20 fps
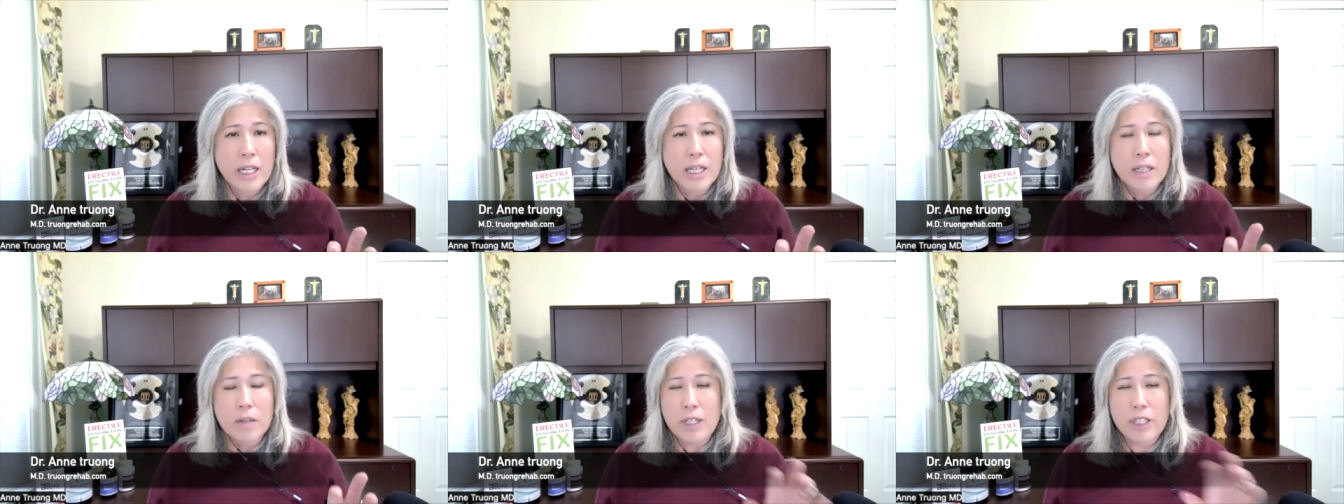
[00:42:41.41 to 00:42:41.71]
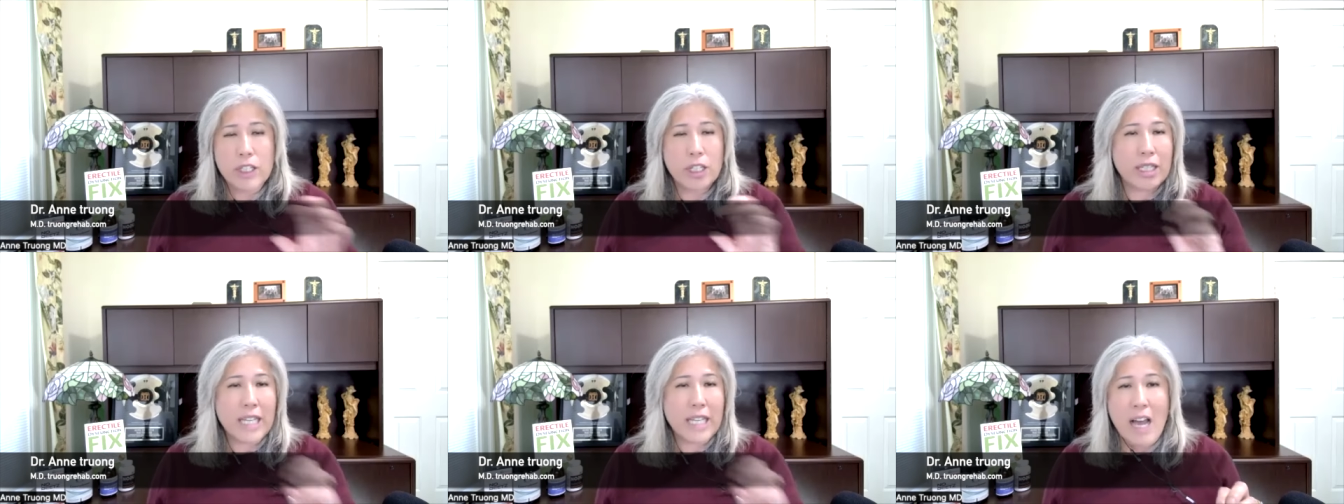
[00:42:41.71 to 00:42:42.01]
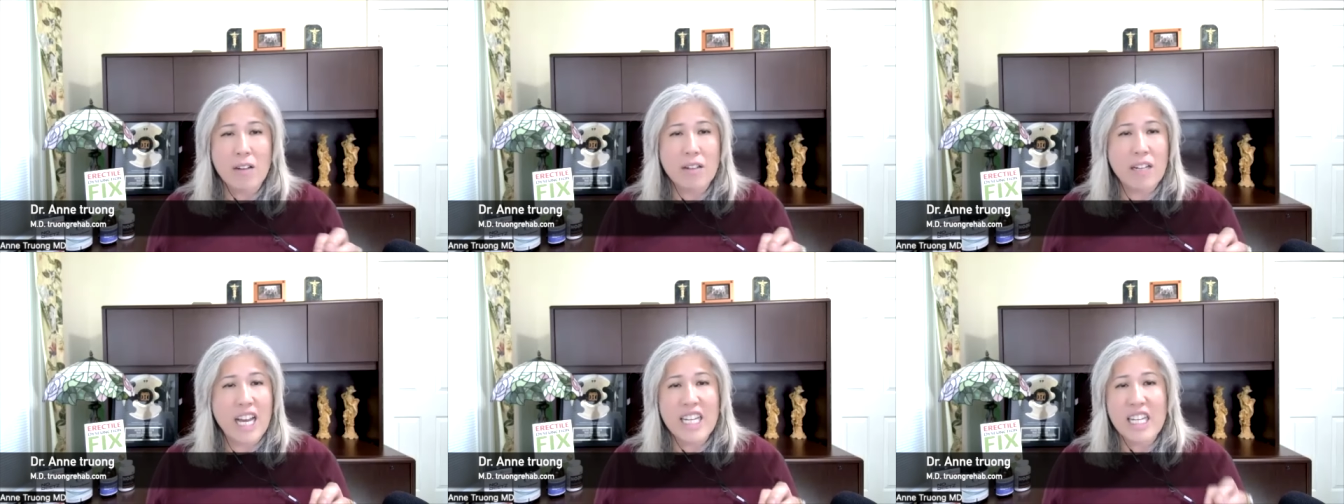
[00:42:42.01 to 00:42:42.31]
what just
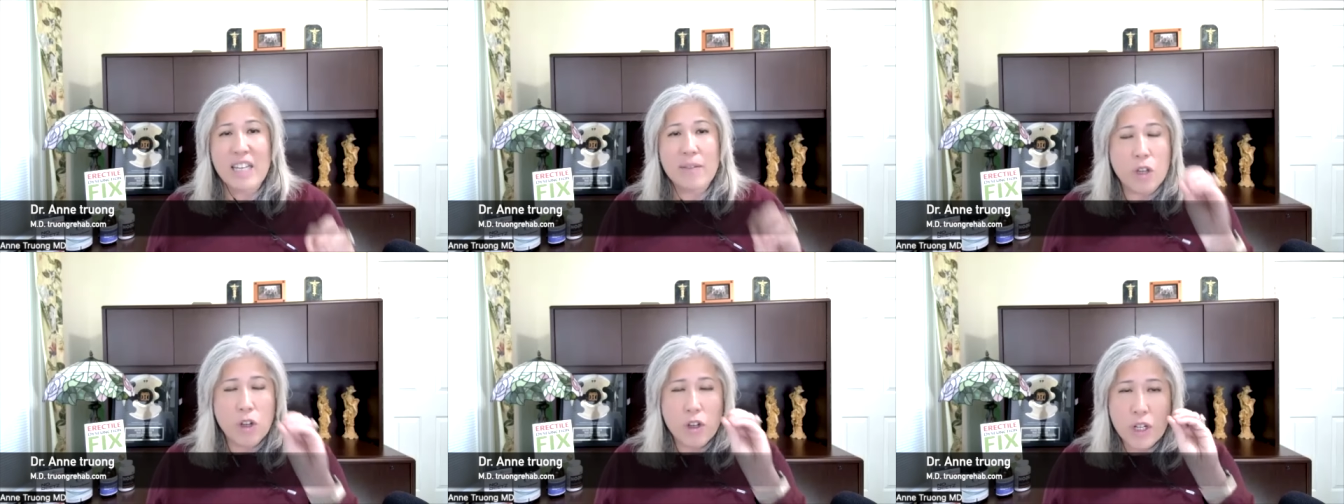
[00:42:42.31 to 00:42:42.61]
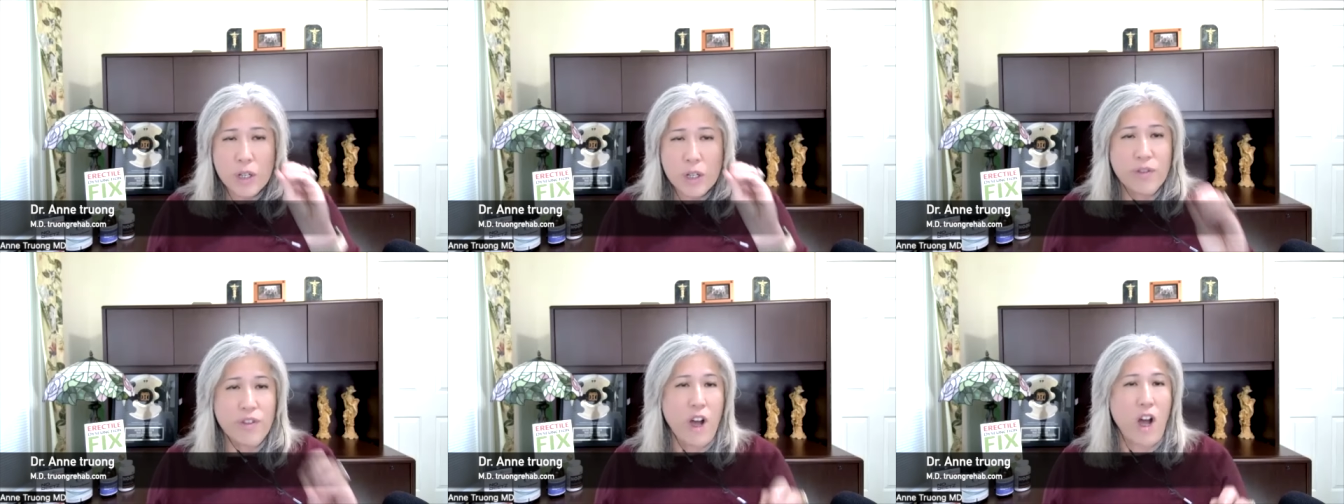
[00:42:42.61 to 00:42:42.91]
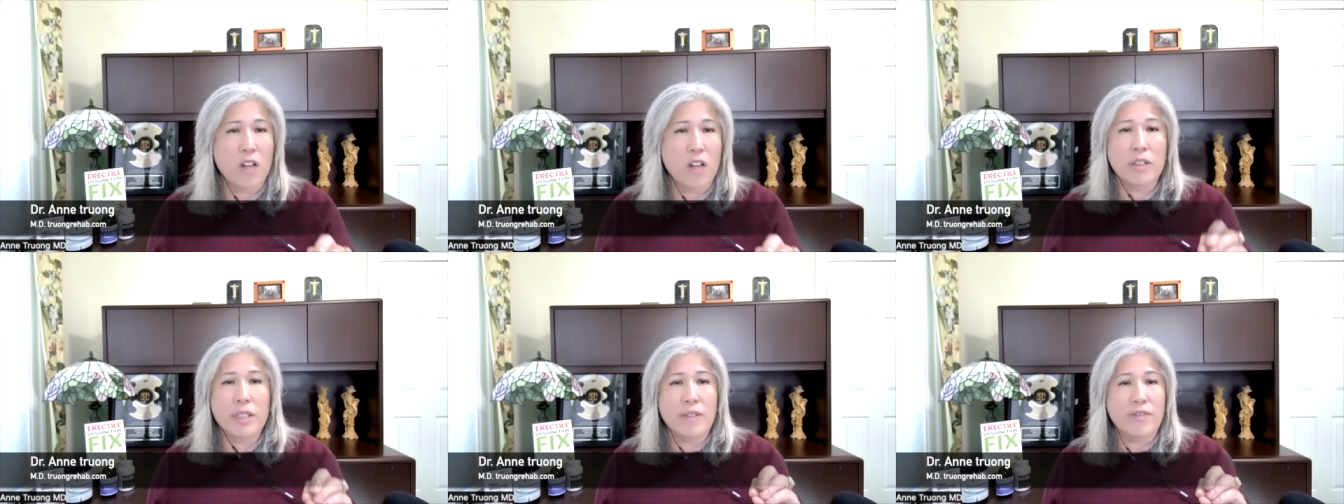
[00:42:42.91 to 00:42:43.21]
outlined, if you just
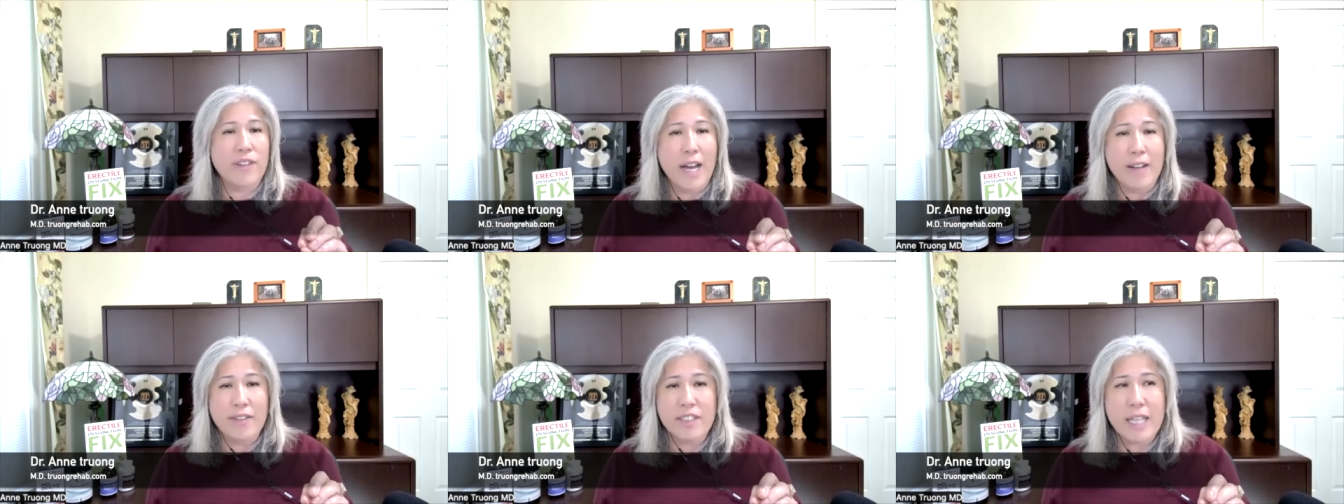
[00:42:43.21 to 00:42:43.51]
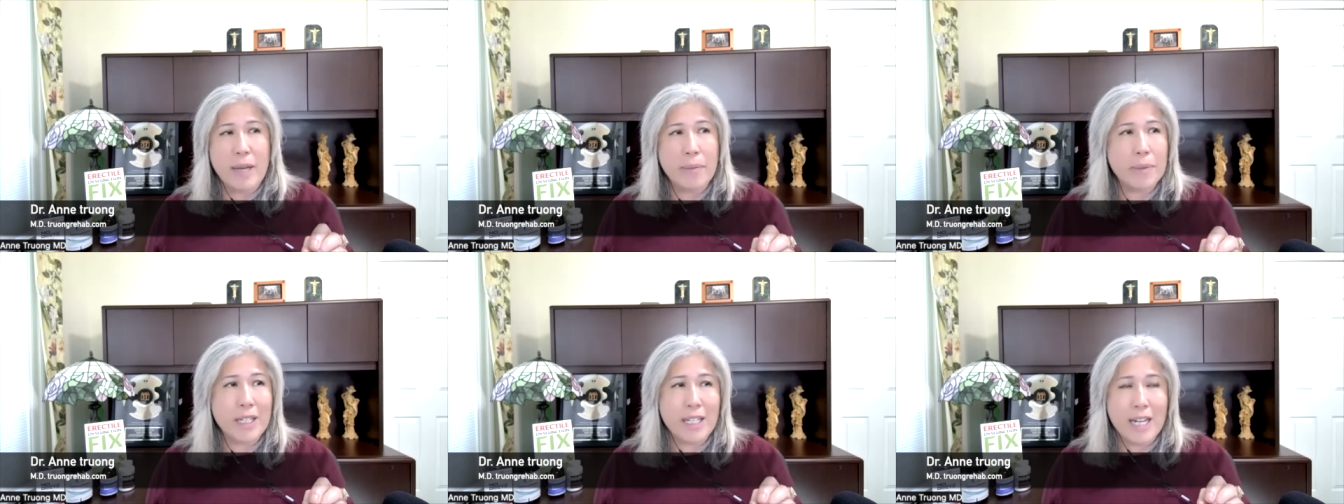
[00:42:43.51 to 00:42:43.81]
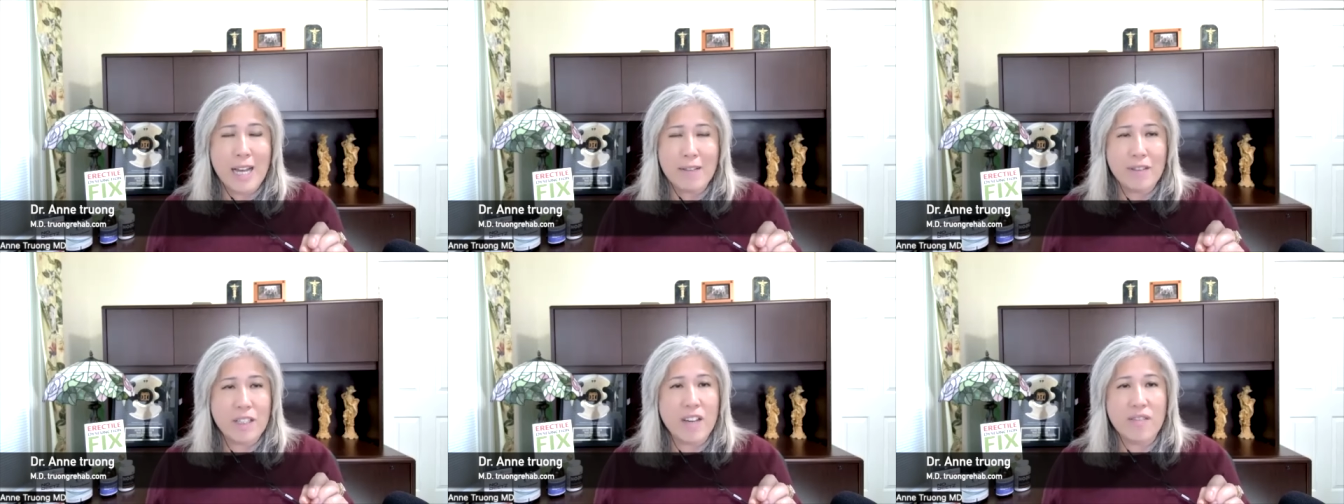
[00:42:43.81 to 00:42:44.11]
follow the five steps that
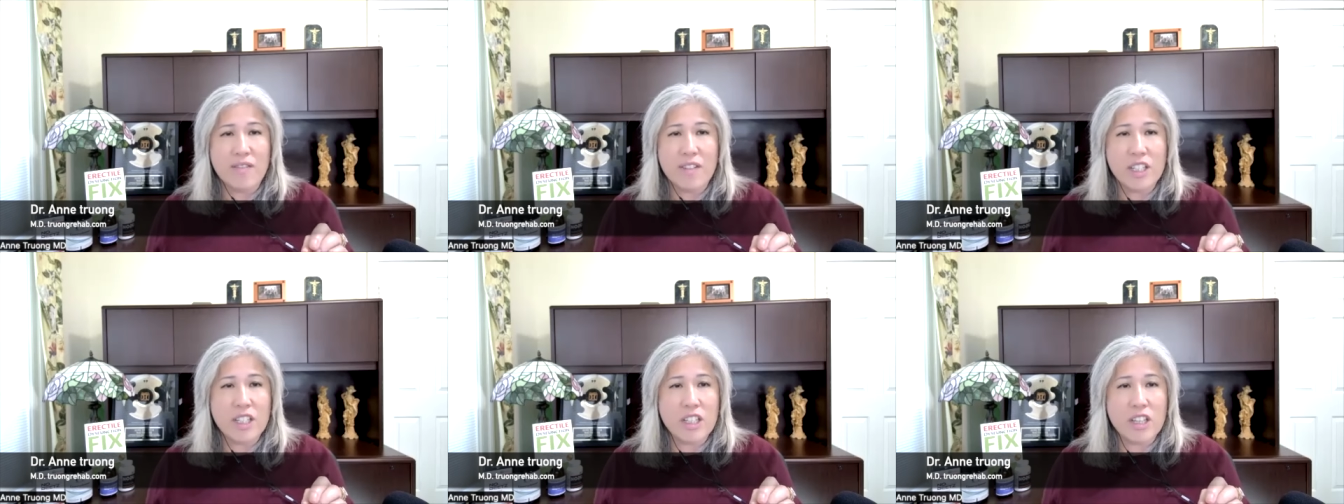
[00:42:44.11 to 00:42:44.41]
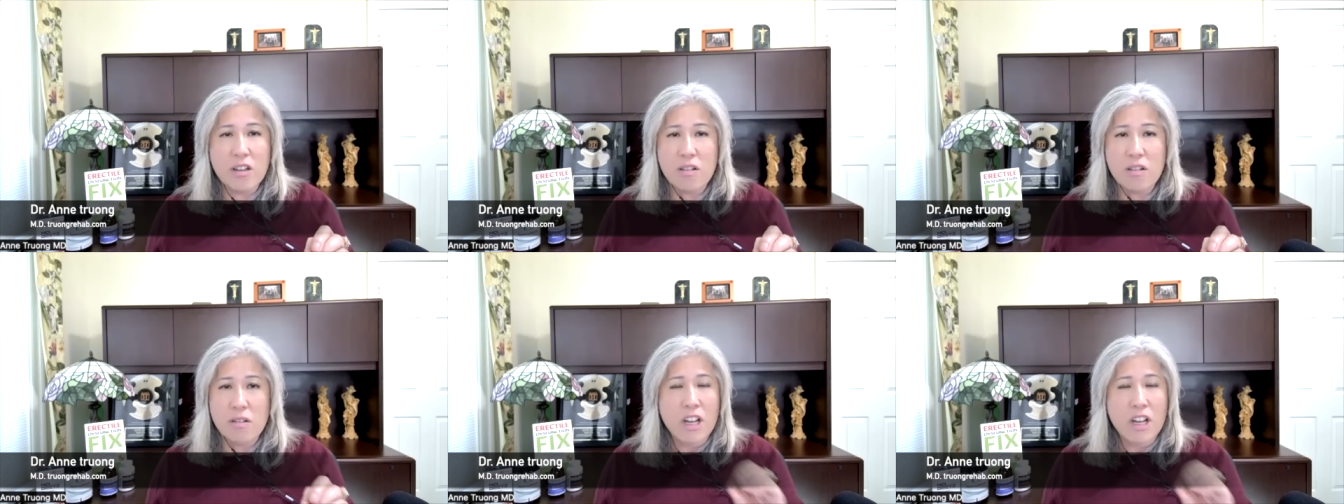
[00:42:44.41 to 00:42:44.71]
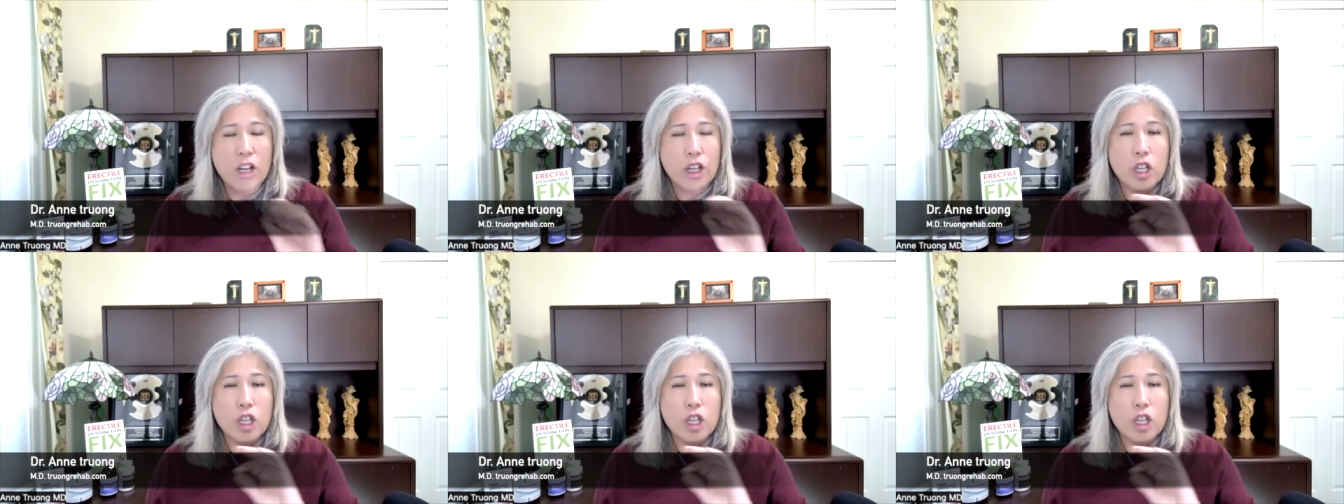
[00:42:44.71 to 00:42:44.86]
I've given you,